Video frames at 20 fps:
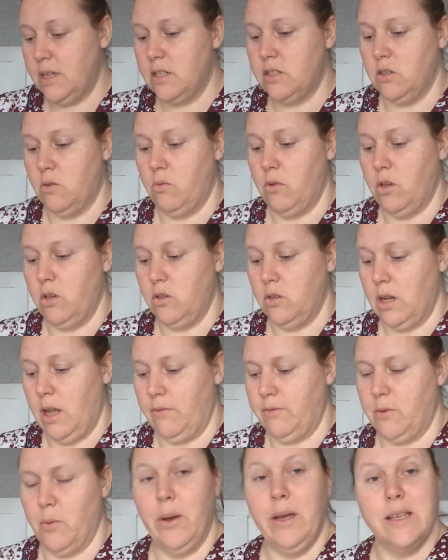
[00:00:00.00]
I don't know, you'll
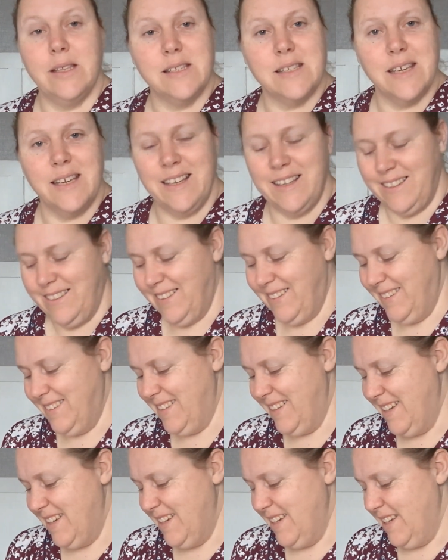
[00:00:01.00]
have to wait and see.
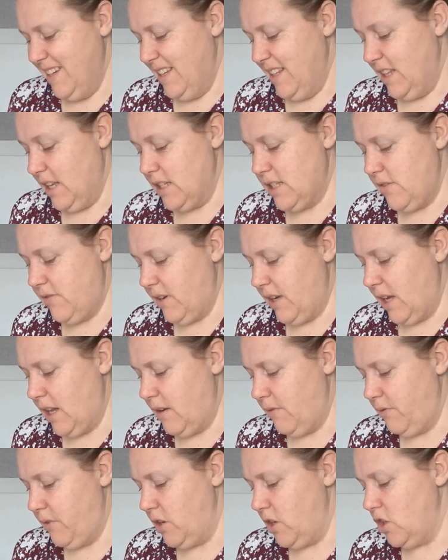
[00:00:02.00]
That's if I get
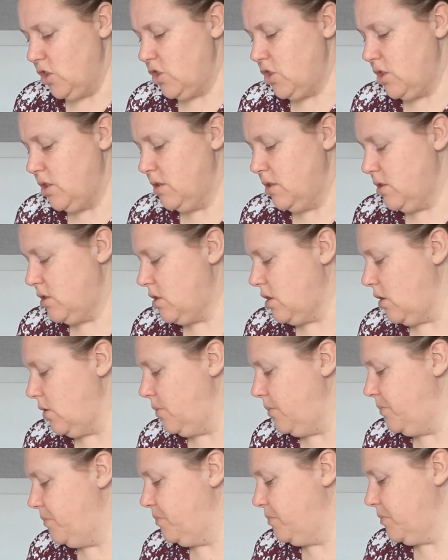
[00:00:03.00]
it finished. So
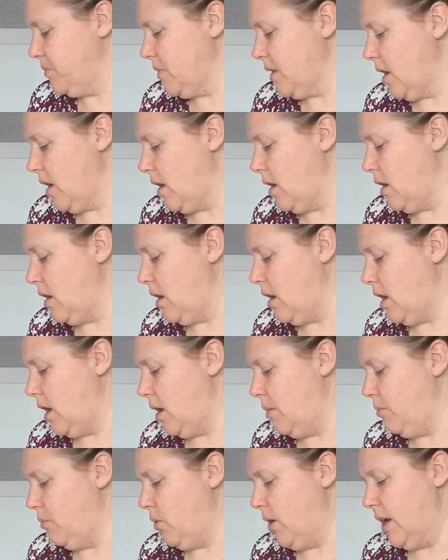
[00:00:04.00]

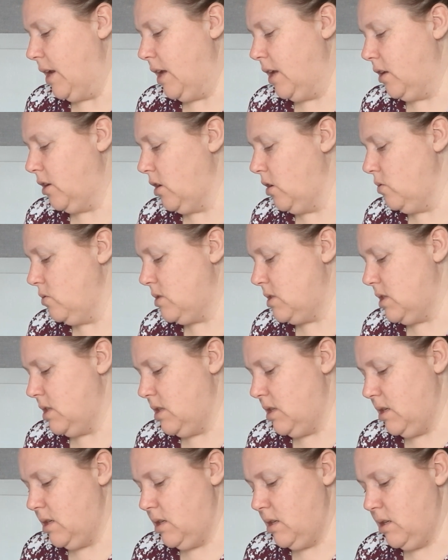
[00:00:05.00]
when I go to
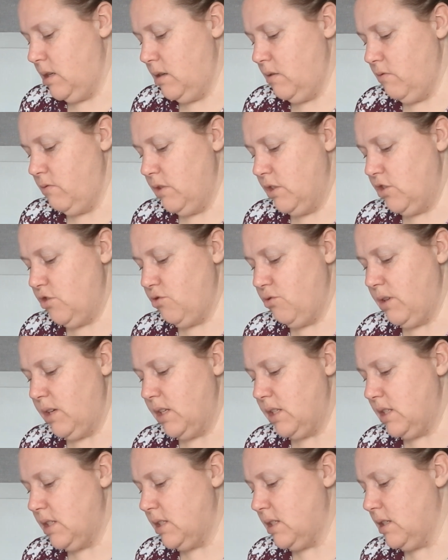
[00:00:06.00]
the
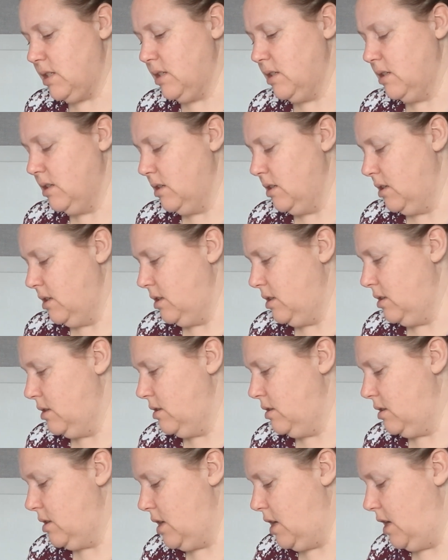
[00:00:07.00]
retreat
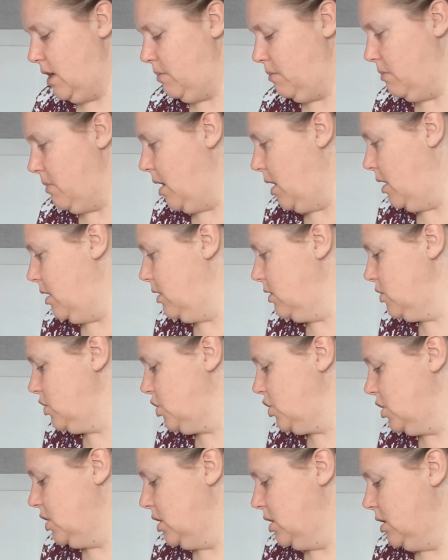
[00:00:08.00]
in
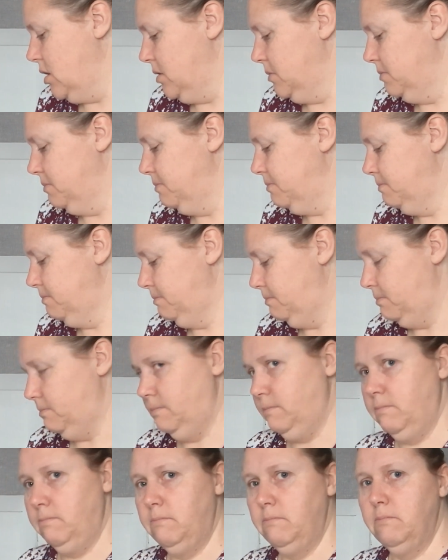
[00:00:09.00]
March,
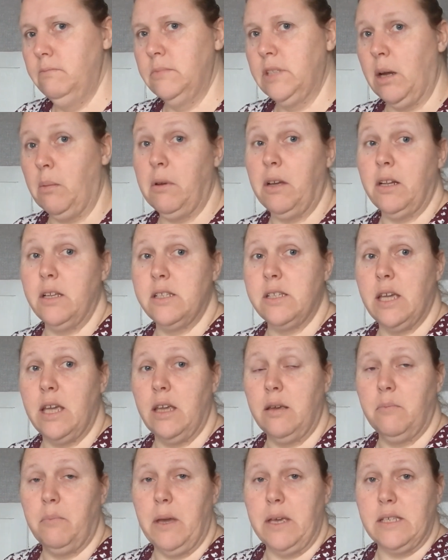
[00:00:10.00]
I'm going to
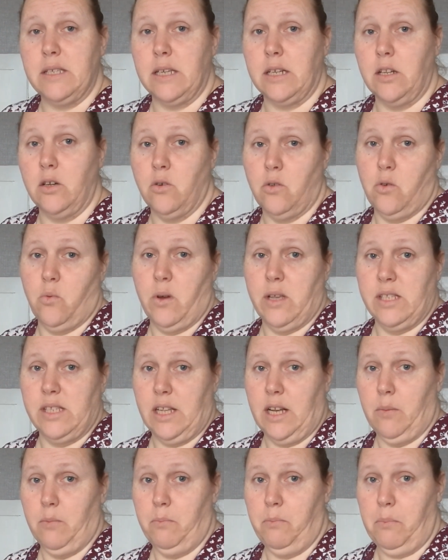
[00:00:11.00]
take basically all the ones
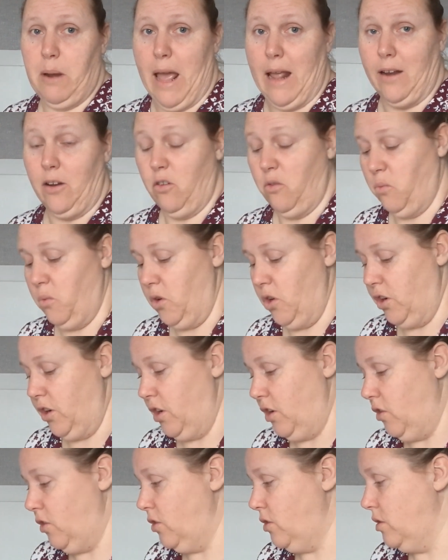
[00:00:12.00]
that I'm planning on
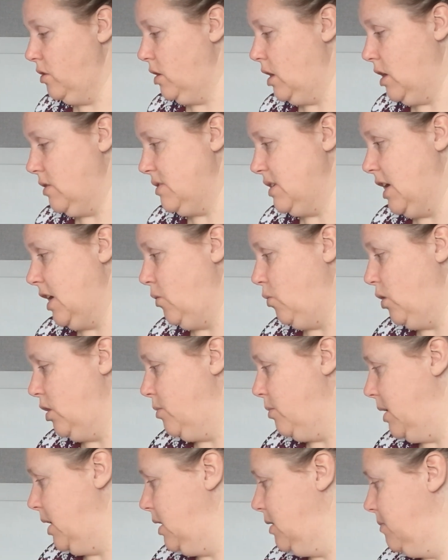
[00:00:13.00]
working on, I'll take
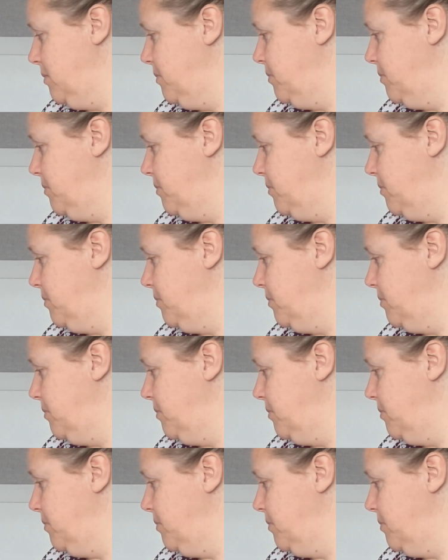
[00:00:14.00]
with me.